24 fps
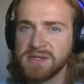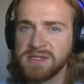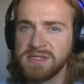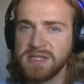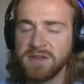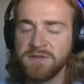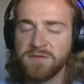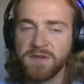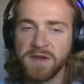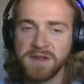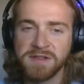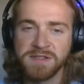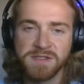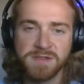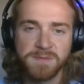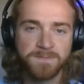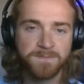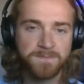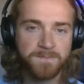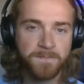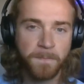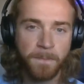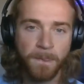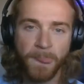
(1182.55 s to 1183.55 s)
defense,
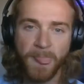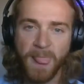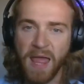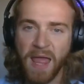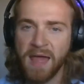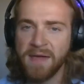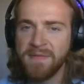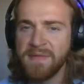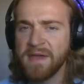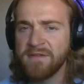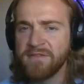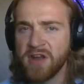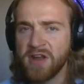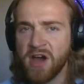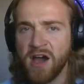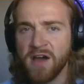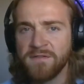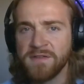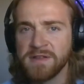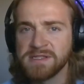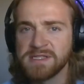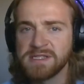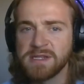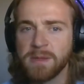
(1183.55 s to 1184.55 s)
and they have an
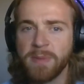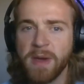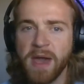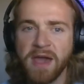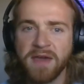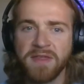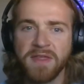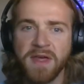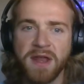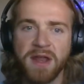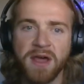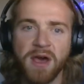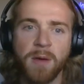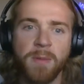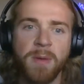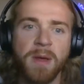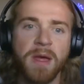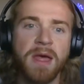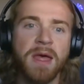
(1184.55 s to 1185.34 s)
offense to back that up.